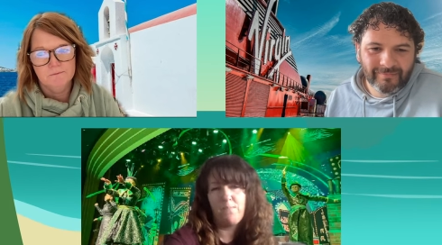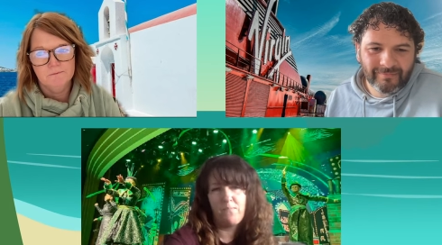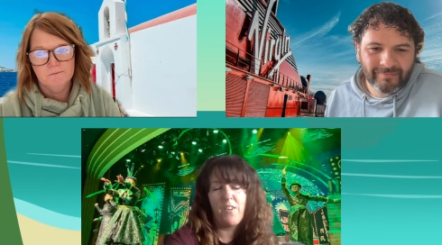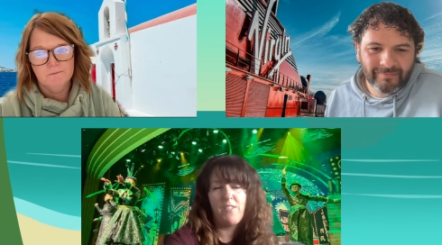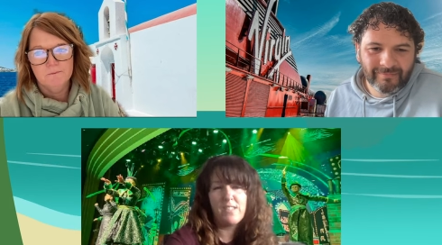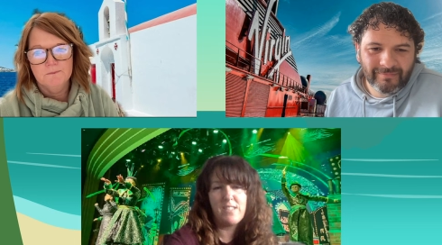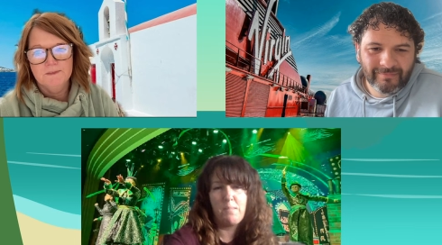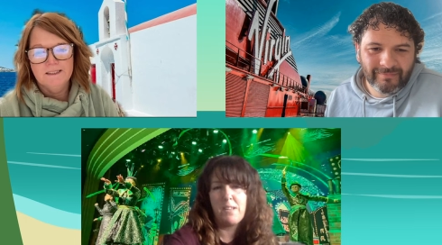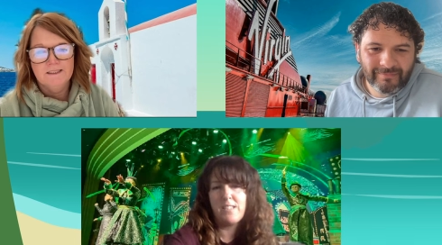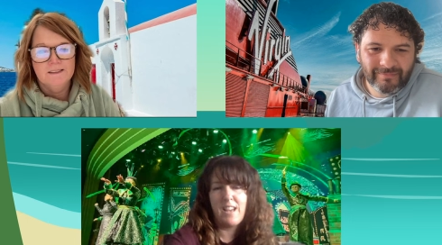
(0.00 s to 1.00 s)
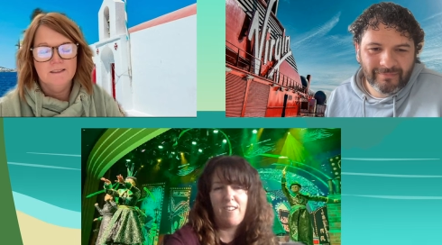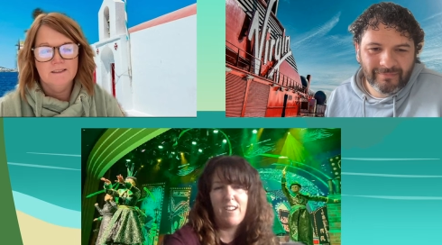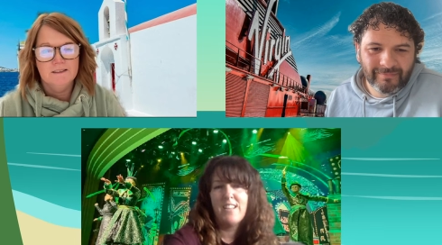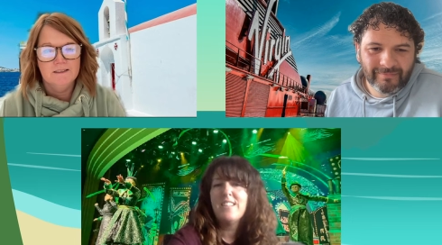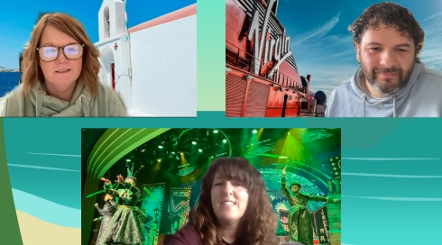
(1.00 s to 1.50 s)
Speaker 1: very similar to Sarah.
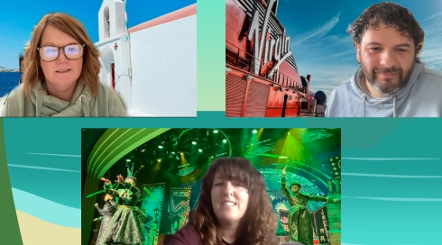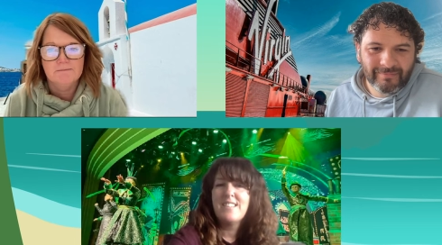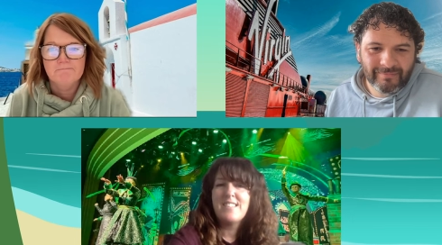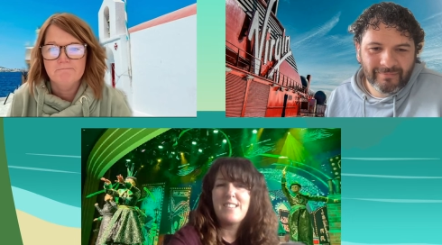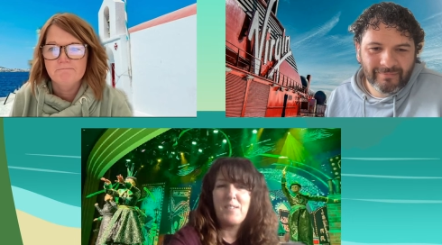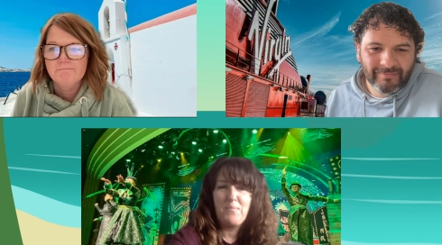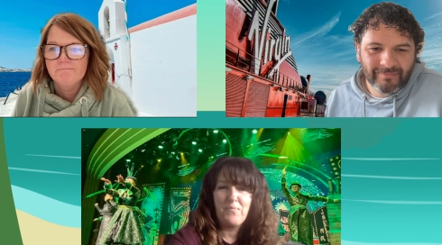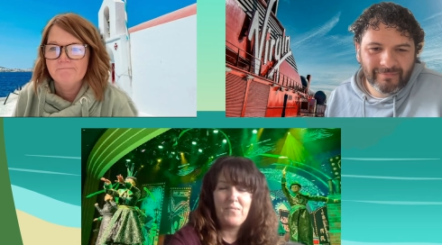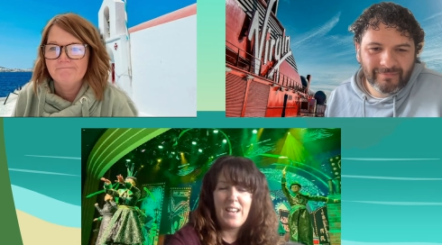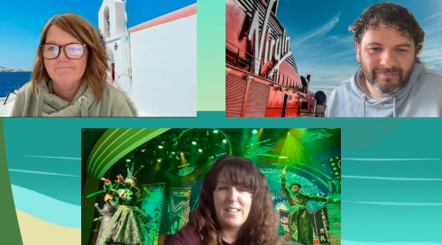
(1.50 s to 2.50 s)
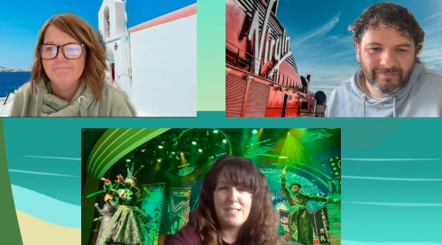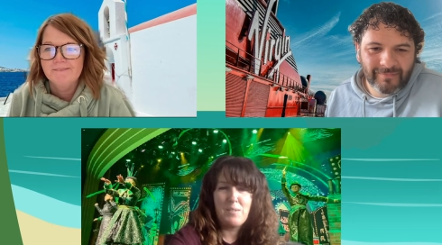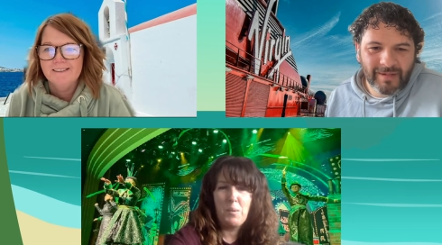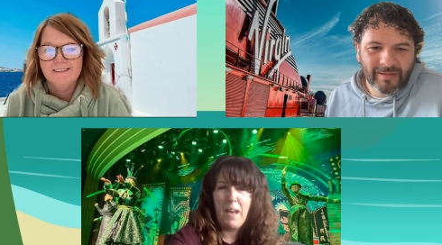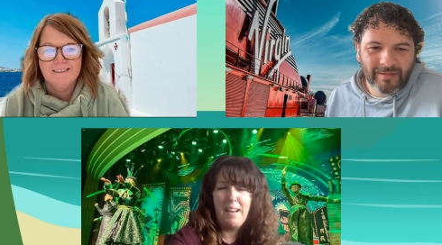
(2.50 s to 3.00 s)
So that's all
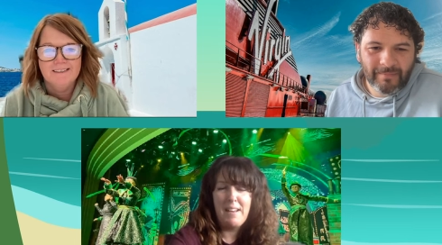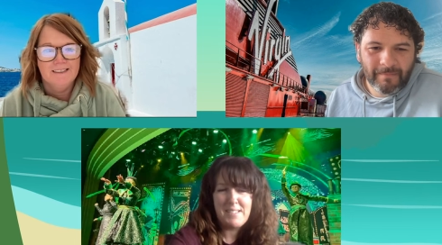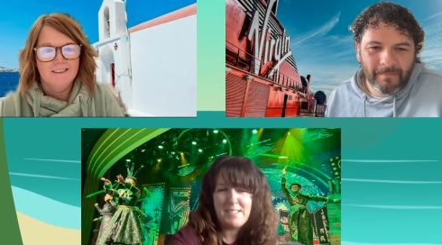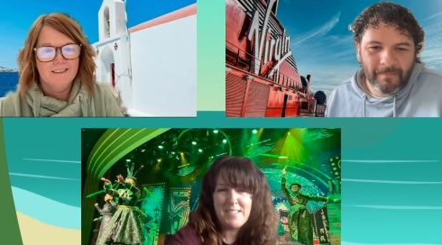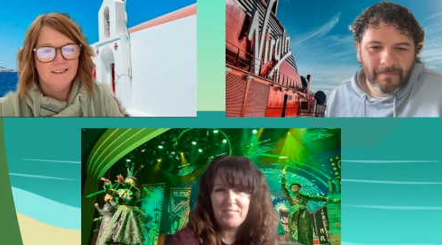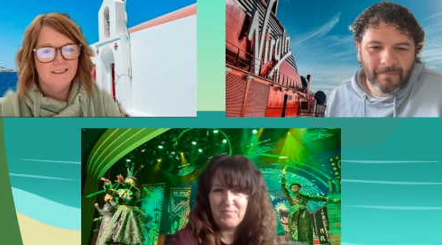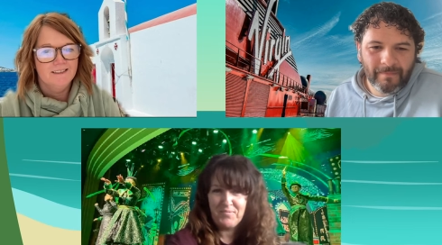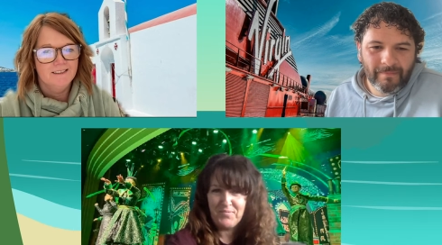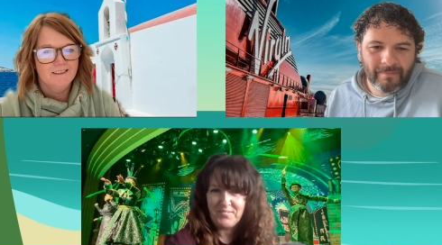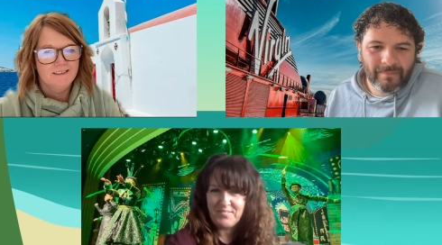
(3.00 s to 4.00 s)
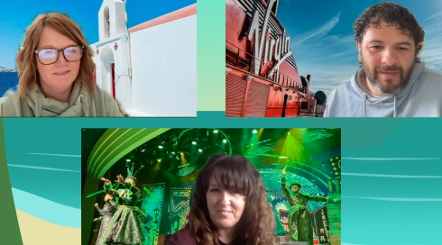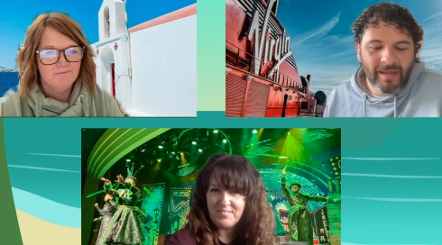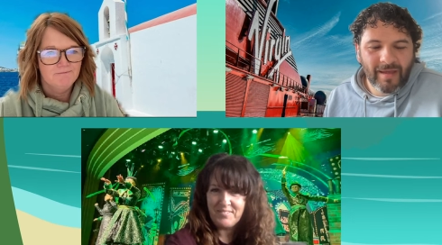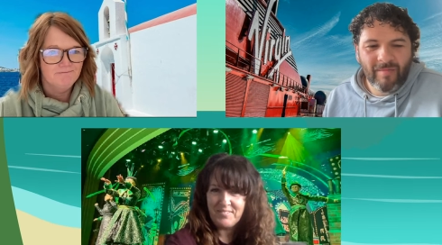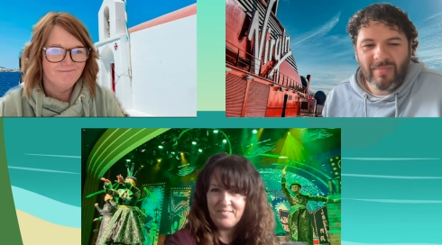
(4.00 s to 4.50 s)
about us.
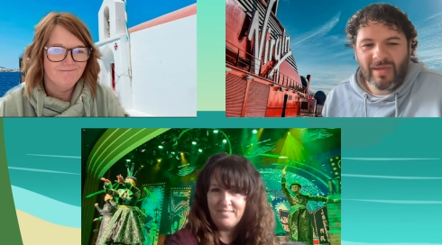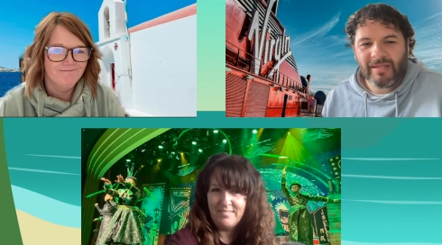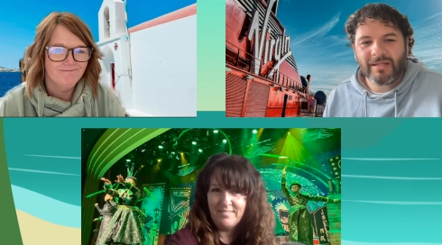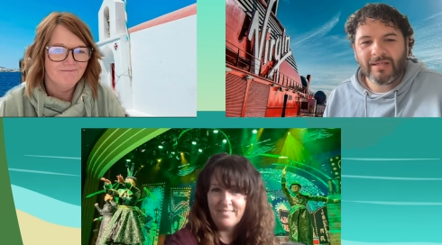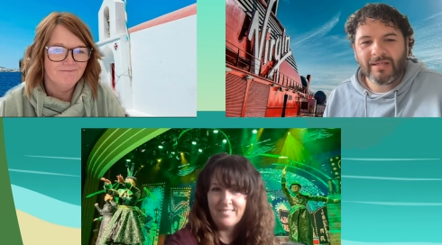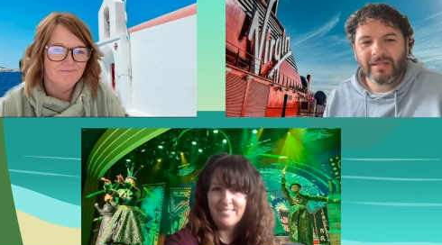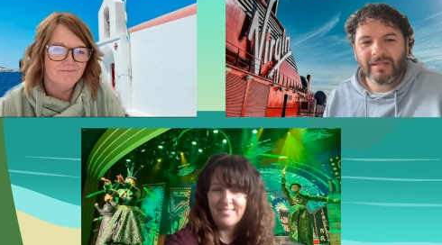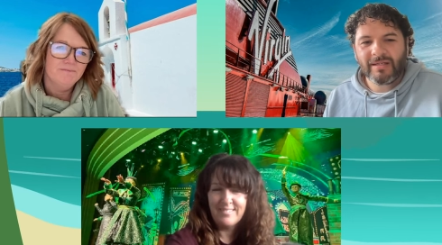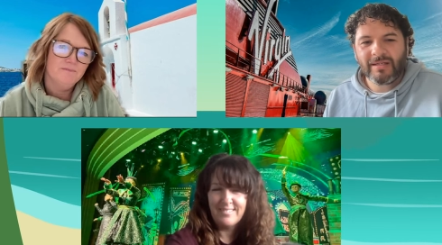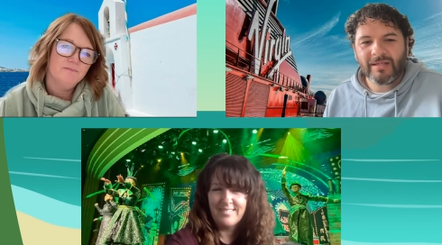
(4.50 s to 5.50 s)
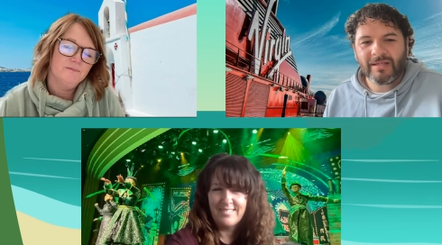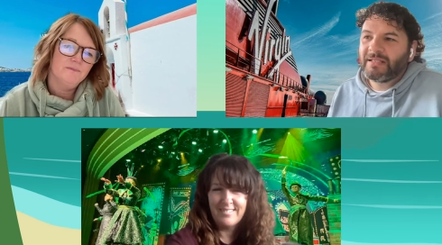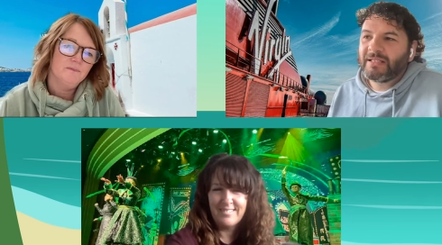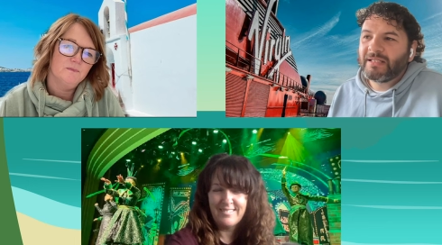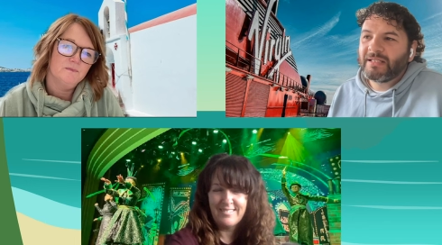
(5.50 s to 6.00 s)
Speaker 2: Amazing. So I
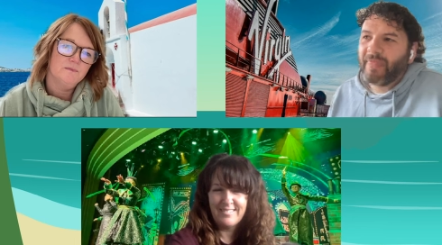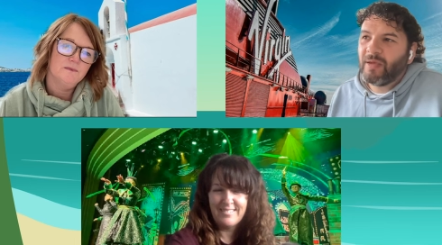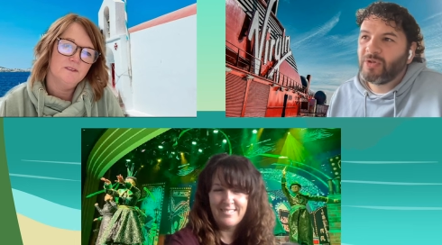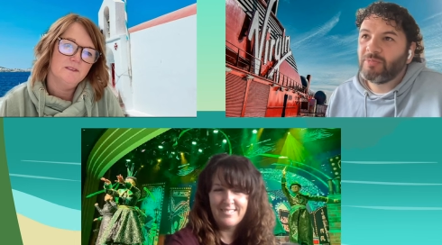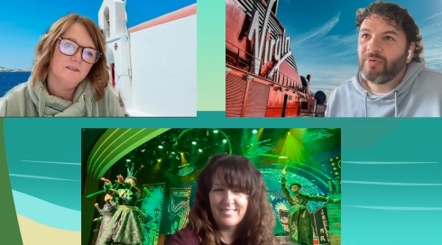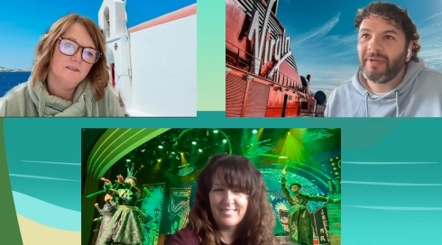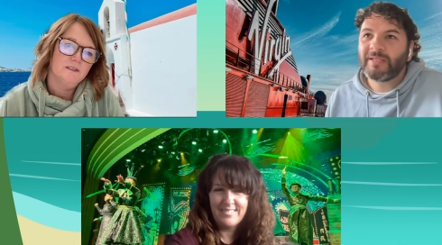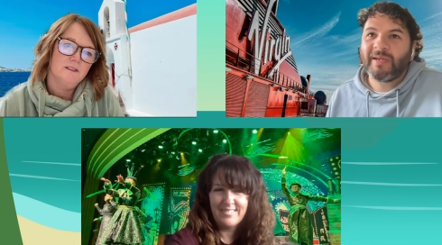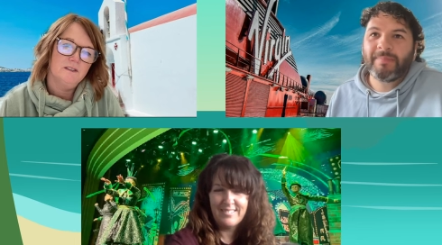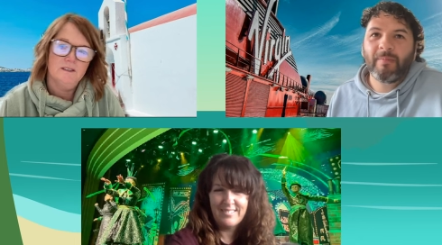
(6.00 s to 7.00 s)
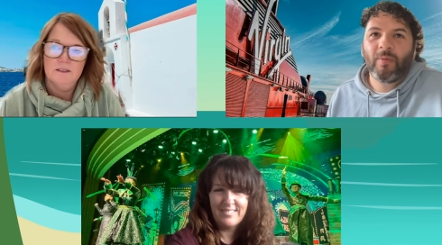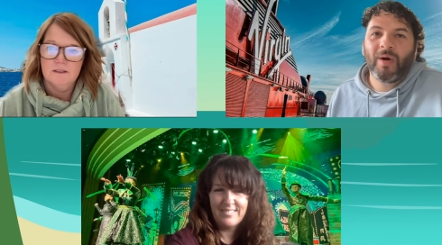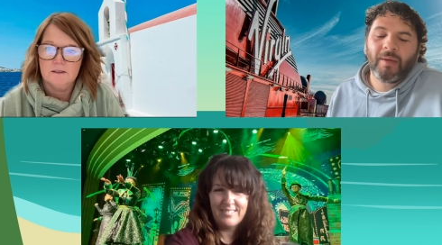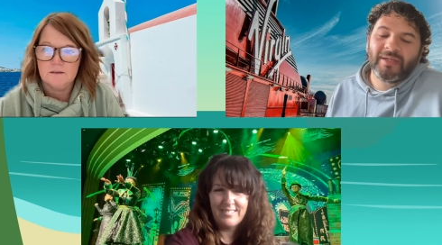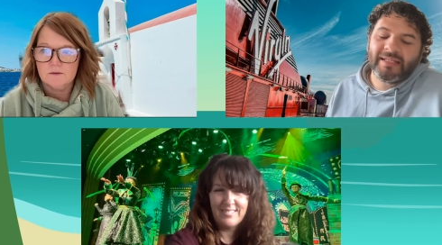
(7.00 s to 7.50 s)
think this is why I think we should probably explain
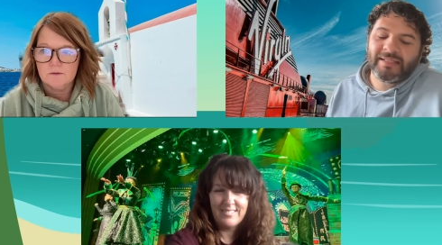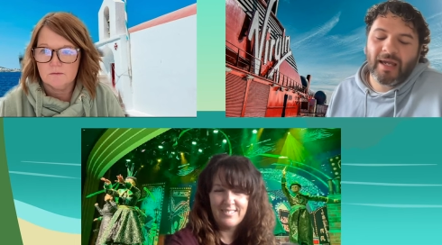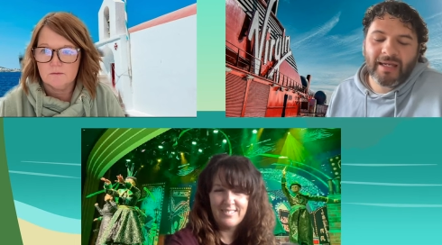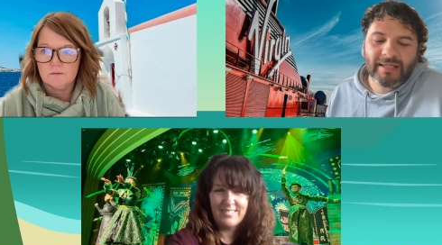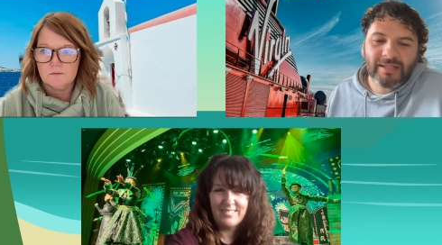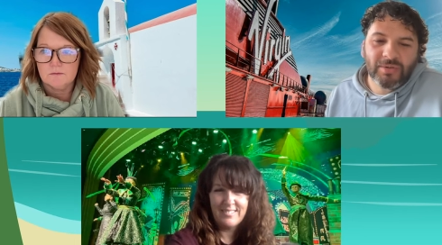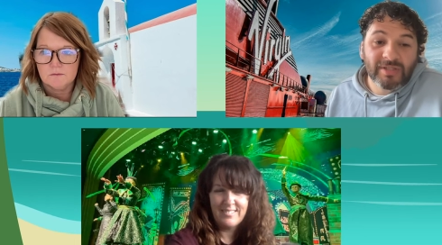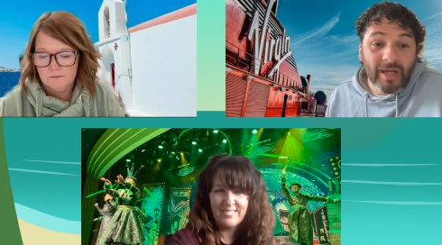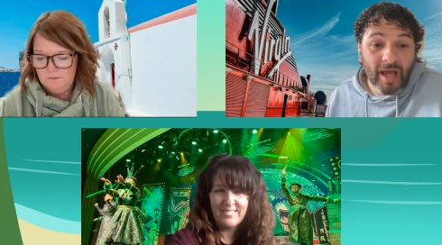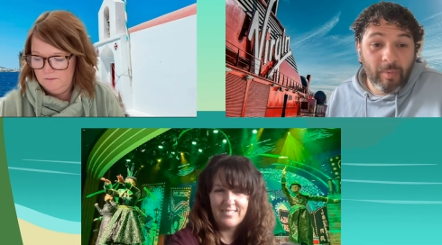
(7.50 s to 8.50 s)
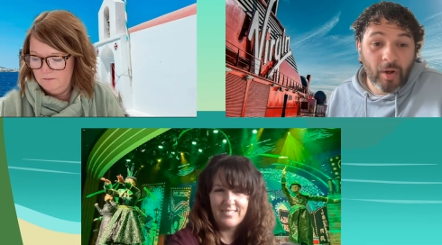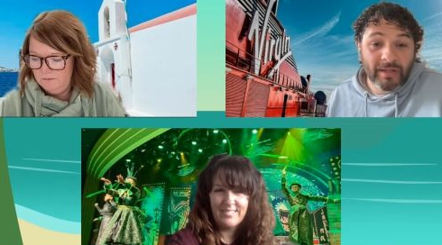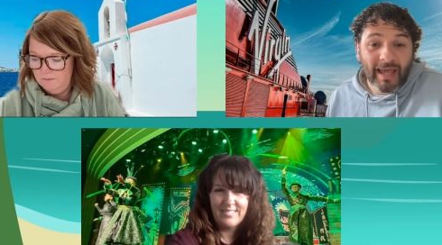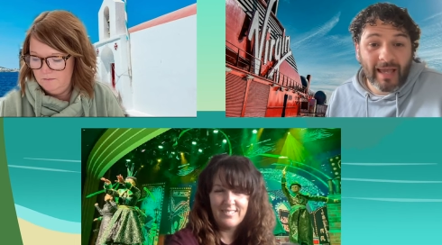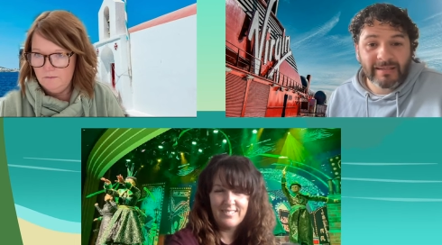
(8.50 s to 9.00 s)
to people why we decided to
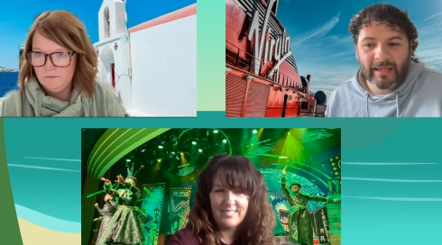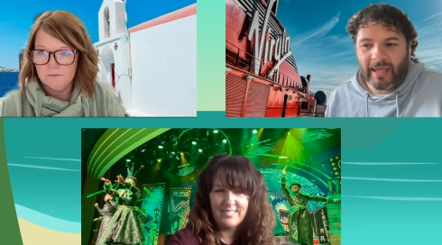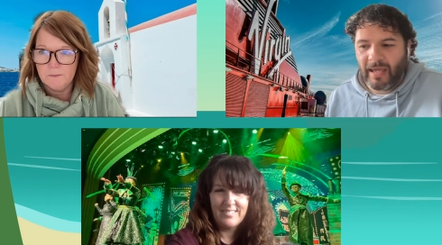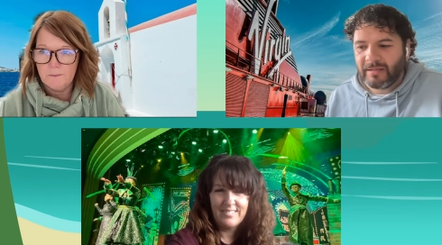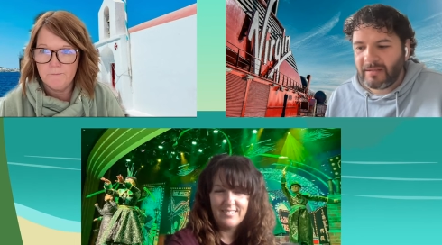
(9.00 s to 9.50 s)
start a podcast, I